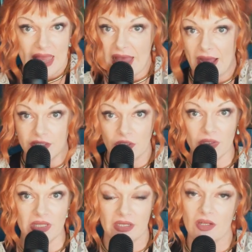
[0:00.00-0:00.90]

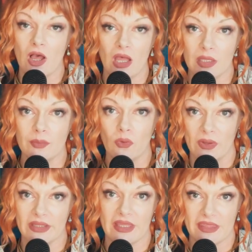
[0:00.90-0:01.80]
accurate and on
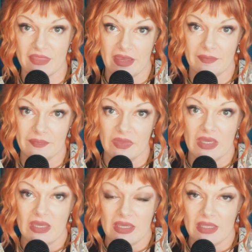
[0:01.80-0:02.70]
point like that.
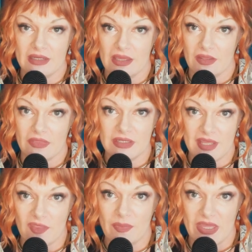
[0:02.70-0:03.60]
And now the
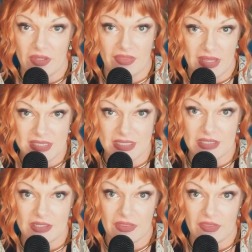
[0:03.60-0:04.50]
death bell, that's
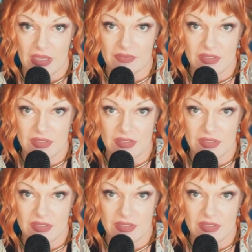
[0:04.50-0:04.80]
a thing